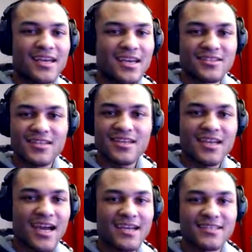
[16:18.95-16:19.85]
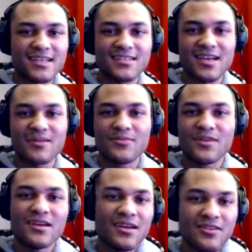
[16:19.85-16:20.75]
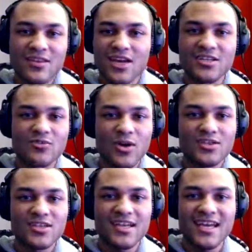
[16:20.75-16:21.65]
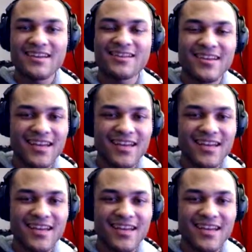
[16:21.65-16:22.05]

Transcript: And I'll see you guys next time. Thank you guys for watching today.